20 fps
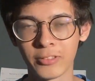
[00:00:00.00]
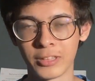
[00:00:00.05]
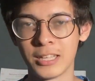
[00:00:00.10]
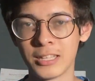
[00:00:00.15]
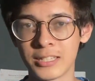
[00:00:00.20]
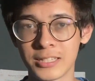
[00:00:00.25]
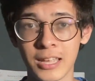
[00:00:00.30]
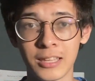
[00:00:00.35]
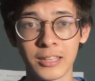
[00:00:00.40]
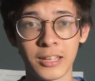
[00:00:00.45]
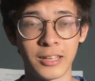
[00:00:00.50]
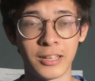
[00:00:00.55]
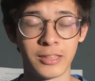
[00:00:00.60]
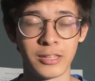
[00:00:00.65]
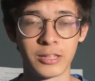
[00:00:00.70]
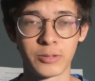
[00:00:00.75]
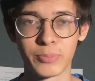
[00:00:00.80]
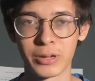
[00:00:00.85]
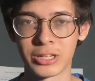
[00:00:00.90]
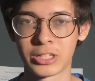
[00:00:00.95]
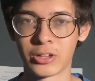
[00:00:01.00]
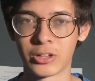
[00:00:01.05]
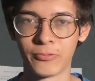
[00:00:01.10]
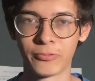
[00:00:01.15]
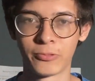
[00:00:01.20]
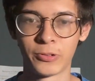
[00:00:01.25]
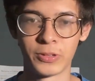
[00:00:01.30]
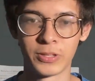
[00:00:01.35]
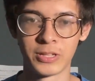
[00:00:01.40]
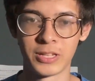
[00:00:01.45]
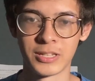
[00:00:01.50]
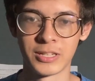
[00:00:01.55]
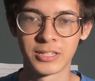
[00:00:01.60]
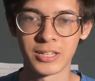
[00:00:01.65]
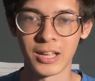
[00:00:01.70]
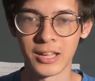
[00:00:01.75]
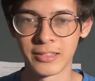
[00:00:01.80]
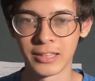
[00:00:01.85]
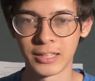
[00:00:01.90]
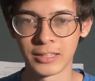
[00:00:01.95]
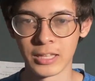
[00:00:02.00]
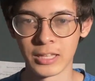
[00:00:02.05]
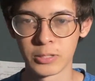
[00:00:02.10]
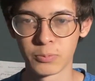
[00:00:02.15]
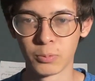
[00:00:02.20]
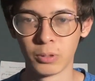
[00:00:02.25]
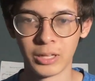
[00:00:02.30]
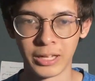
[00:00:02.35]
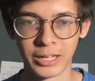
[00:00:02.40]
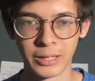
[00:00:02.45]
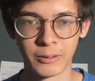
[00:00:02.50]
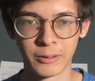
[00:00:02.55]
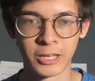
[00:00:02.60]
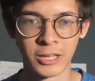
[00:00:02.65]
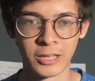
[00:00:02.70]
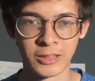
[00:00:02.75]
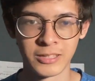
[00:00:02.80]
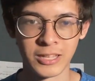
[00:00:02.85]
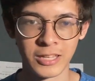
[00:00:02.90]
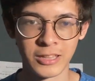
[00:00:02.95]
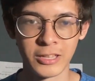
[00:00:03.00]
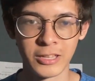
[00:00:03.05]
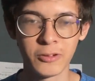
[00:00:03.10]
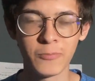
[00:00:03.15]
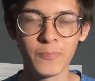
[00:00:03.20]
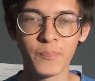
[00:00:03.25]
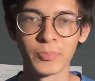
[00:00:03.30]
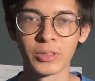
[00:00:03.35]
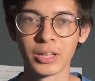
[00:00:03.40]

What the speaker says: He said it in his press conferences. I think this will continue.